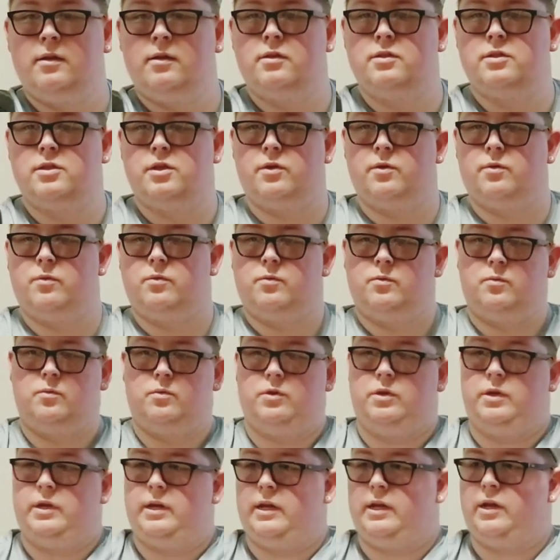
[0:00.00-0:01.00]
So
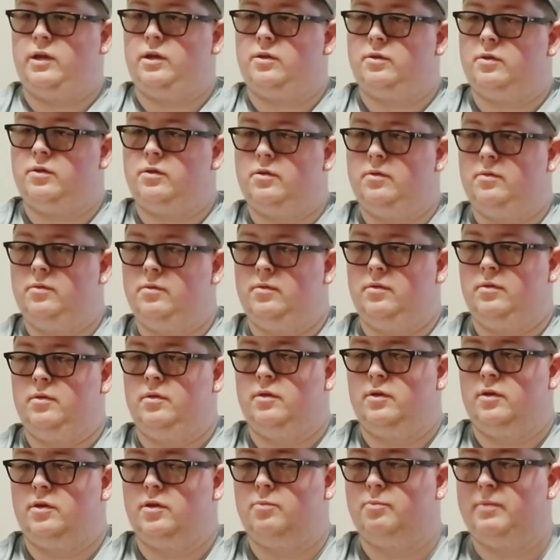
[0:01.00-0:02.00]
you got
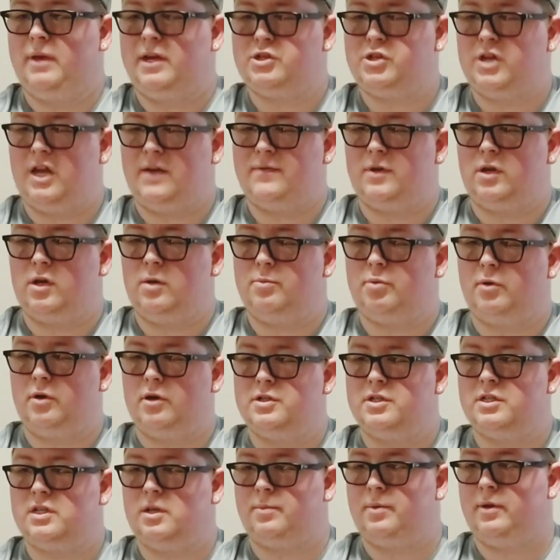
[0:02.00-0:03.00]
make sure you have a good
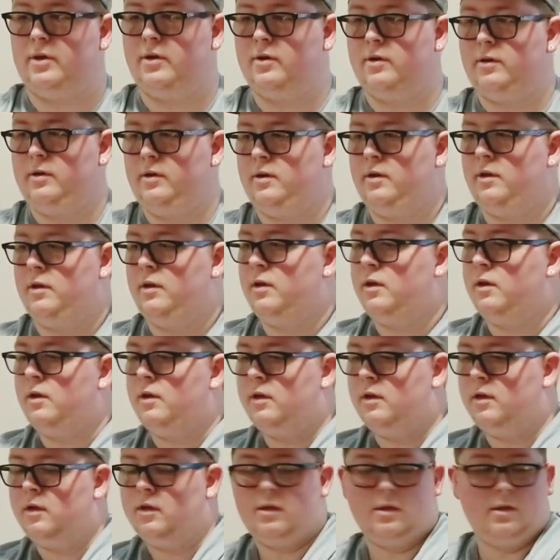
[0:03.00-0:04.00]
purchase up here,
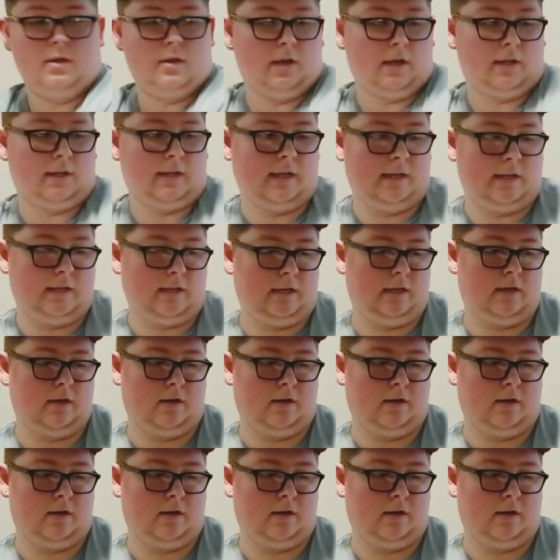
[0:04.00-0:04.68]
and then